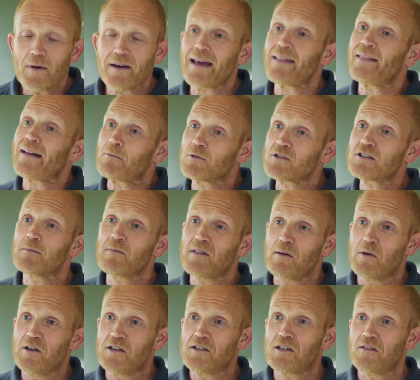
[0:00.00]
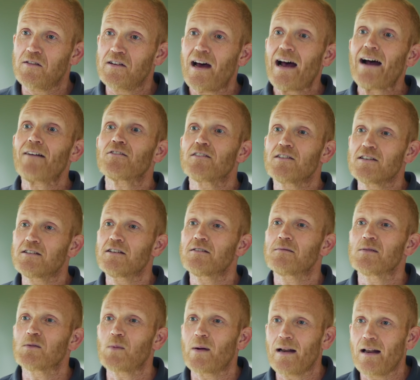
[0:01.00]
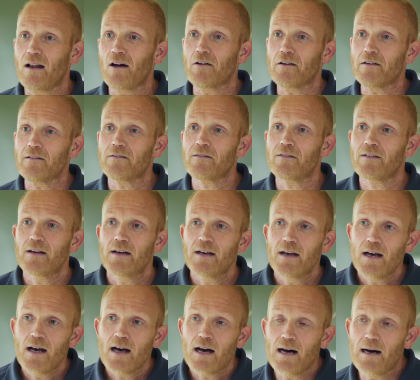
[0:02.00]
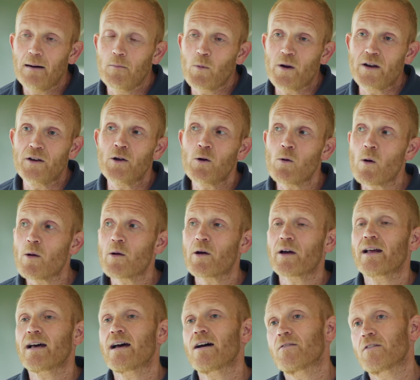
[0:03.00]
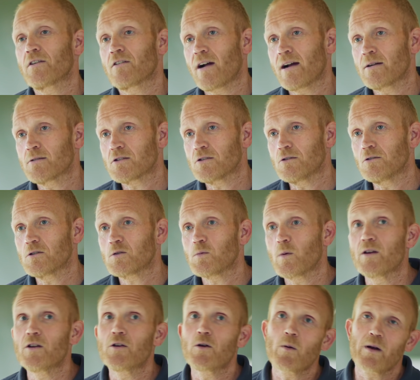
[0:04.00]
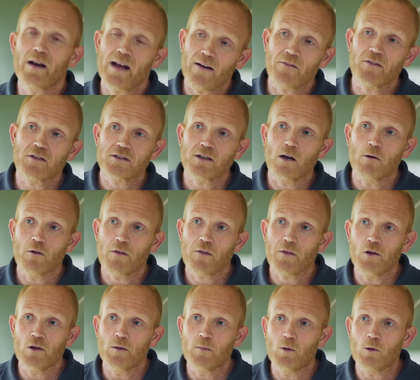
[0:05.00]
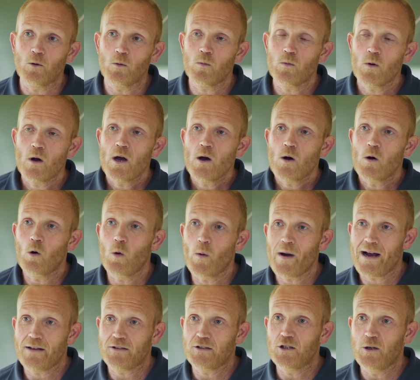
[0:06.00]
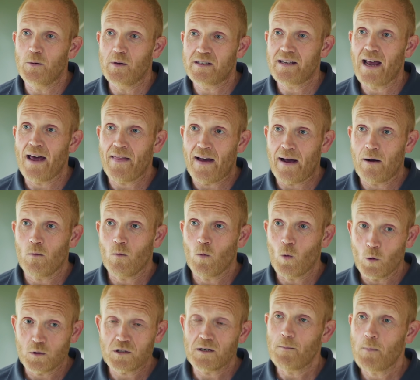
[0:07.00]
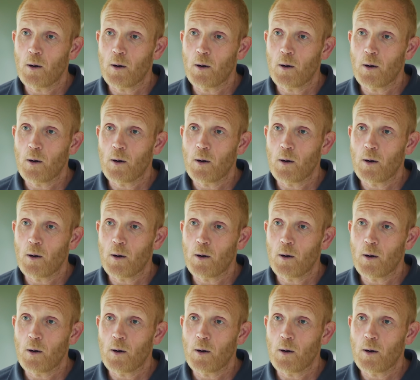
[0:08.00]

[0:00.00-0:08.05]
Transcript: but again, that was something we discovered after the systems went live. Right. We knew we were going to have the ground source. We knew we'd have the solar thermal. Yeah. All we had to do is get that water